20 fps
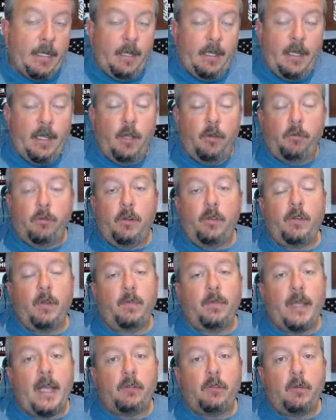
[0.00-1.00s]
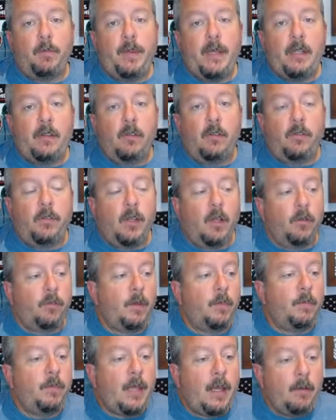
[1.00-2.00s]
History sometimes repeats itself.
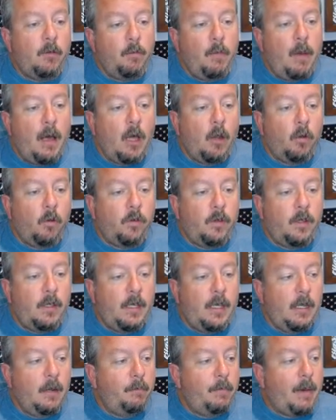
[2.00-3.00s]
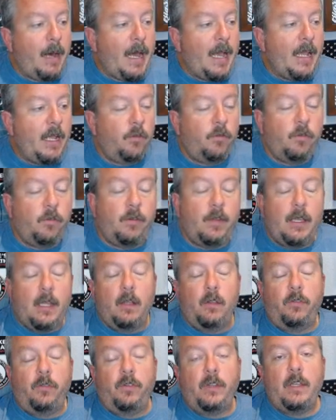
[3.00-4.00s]
Sometimes models get a bias in
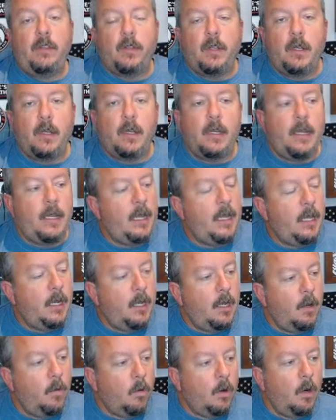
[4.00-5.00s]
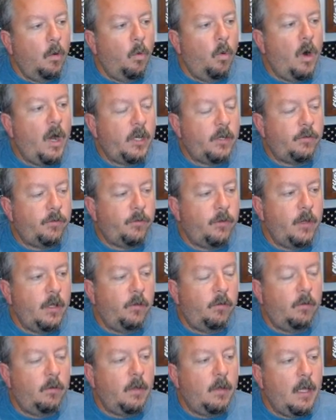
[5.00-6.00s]
a season, and we're going to watch for
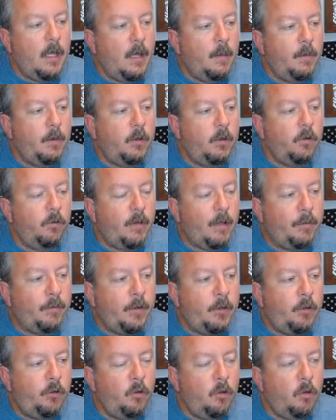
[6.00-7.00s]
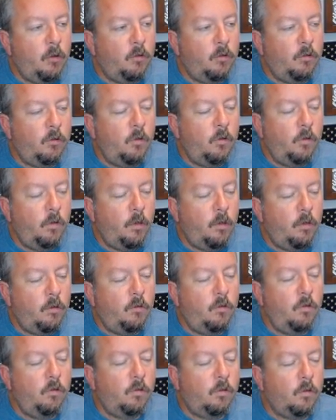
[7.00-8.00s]
this. But there's definitely
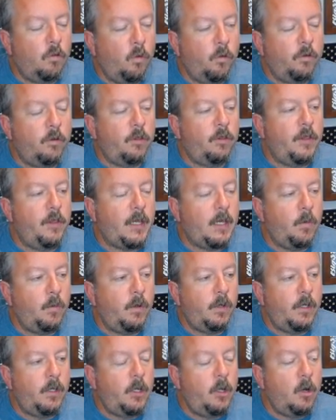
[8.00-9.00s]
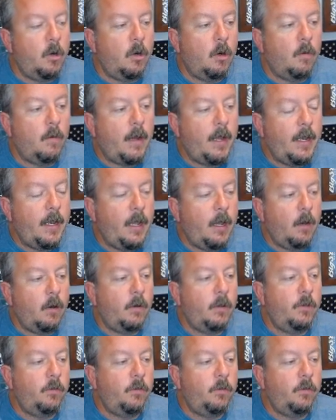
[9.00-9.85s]
two schools of thinking with the Euro right now.